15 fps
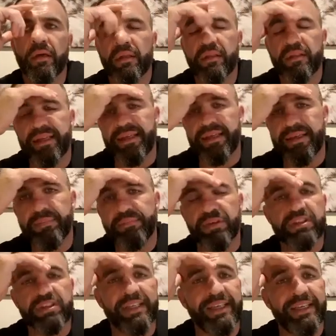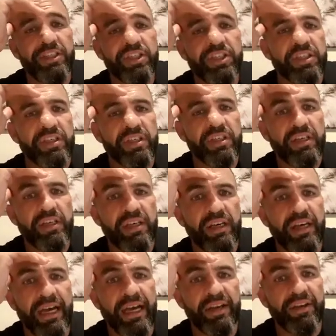the prestige
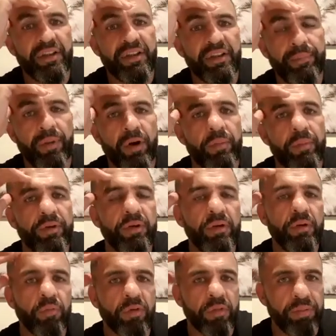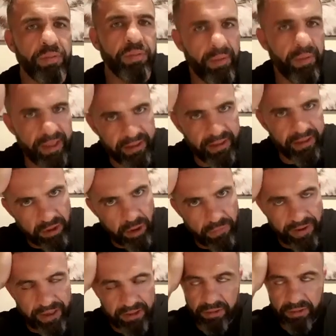and the moment was probably
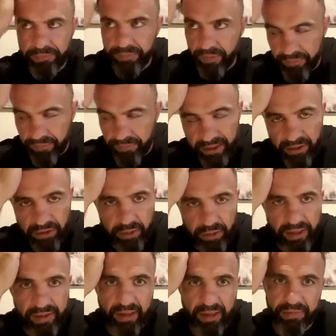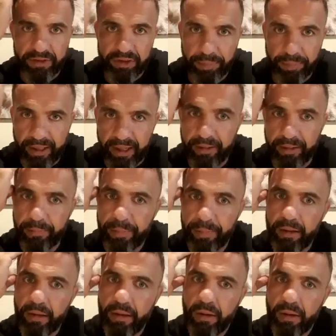2015 New Year's Eve in Japan,
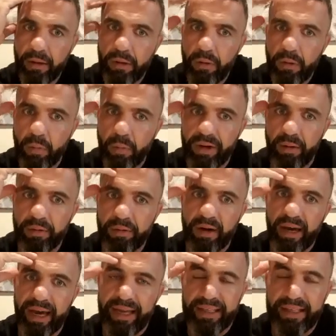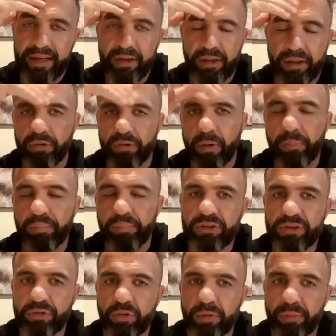when I was at the end of the Grand Prix
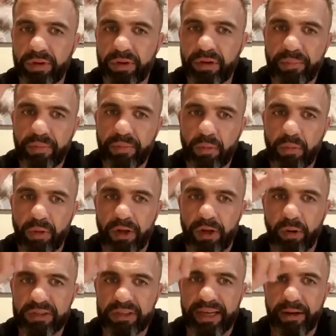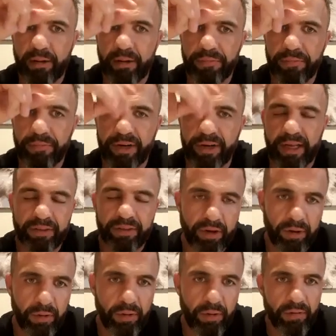tournament, when I knocked out
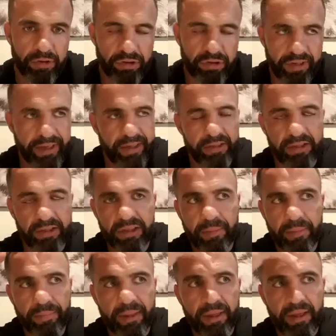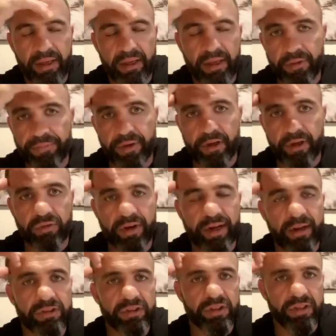Fernando Rodriguez in the first
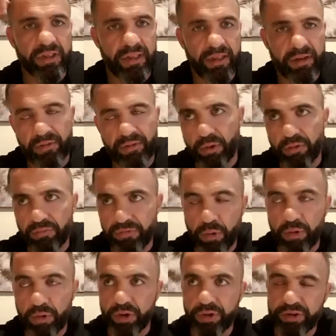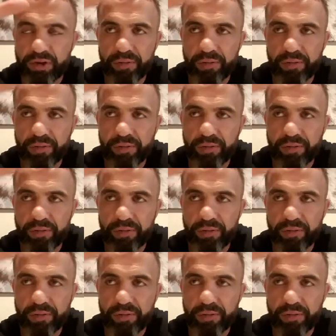round in a real good